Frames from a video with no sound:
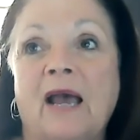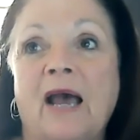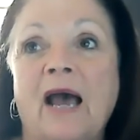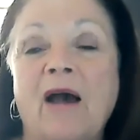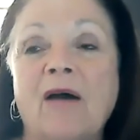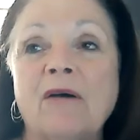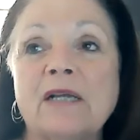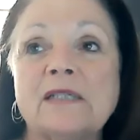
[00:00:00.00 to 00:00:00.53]

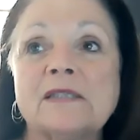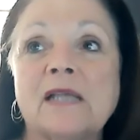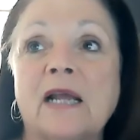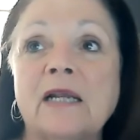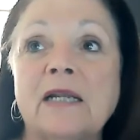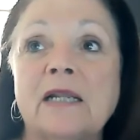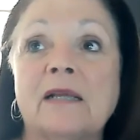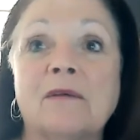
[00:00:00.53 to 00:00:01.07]
How
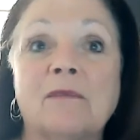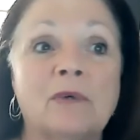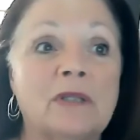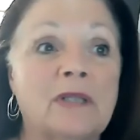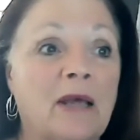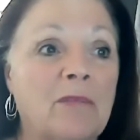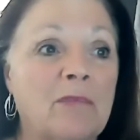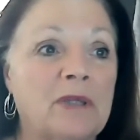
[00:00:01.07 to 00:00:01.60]
exciting
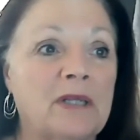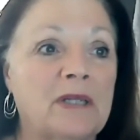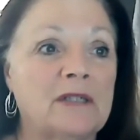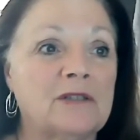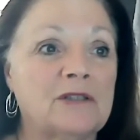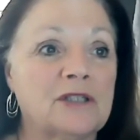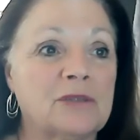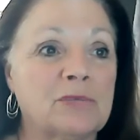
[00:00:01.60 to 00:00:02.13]
would that be
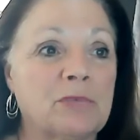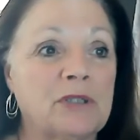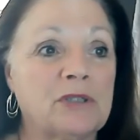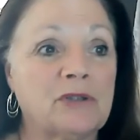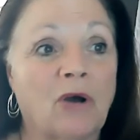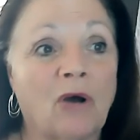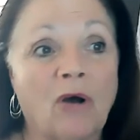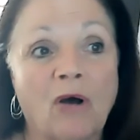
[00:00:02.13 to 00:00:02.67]
to just be
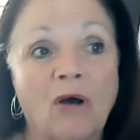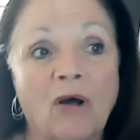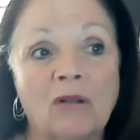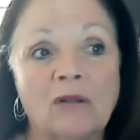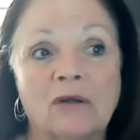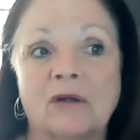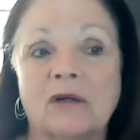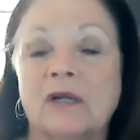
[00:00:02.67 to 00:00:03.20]

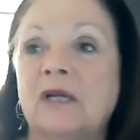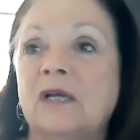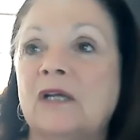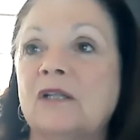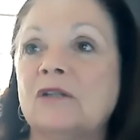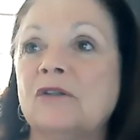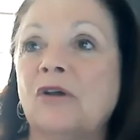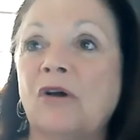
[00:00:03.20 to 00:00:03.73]
tall or
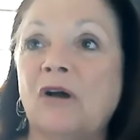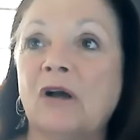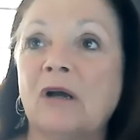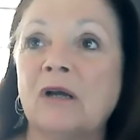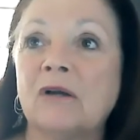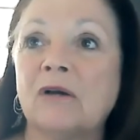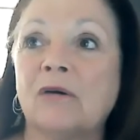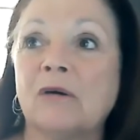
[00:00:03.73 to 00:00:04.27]

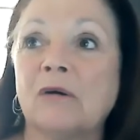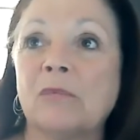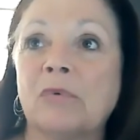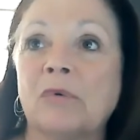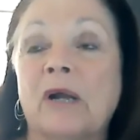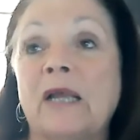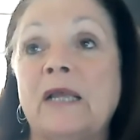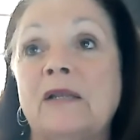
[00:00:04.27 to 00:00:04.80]
long or
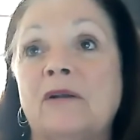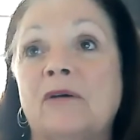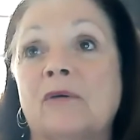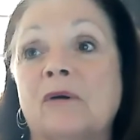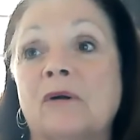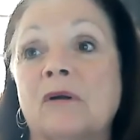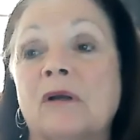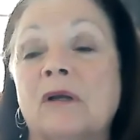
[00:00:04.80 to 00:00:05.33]
bright
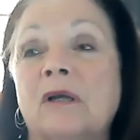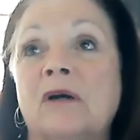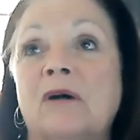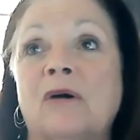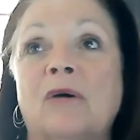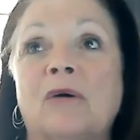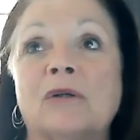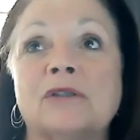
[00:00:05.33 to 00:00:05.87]
or
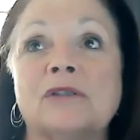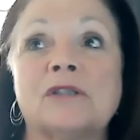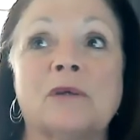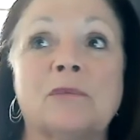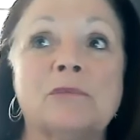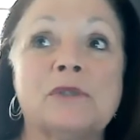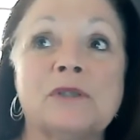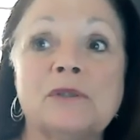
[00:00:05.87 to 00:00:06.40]

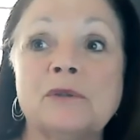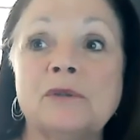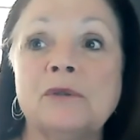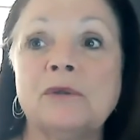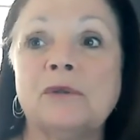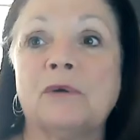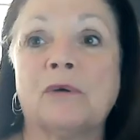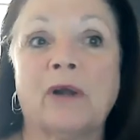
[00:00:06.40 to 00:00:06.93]

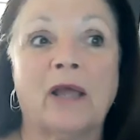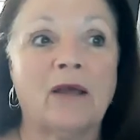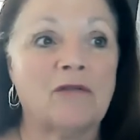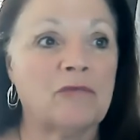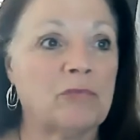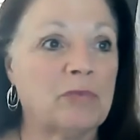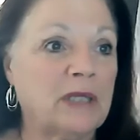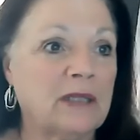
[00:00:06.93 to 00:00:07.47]
subdued or
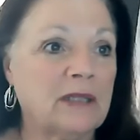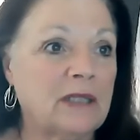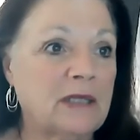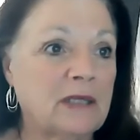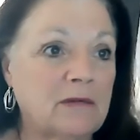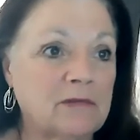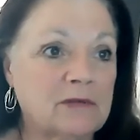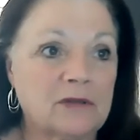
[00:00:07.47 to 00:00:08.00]
have big
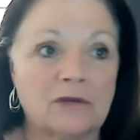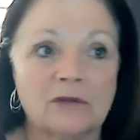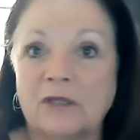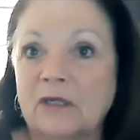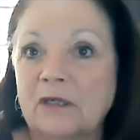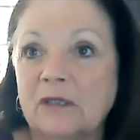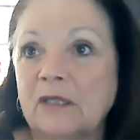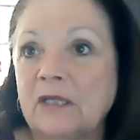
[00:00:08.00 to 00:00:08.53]
leaves or
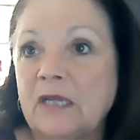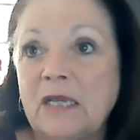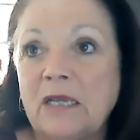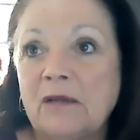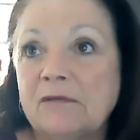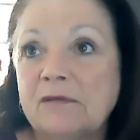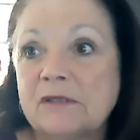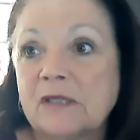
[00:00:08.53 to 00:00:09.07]
little
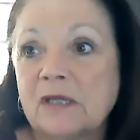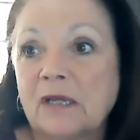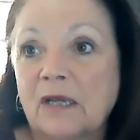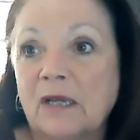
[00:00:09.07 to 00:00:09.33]
leaves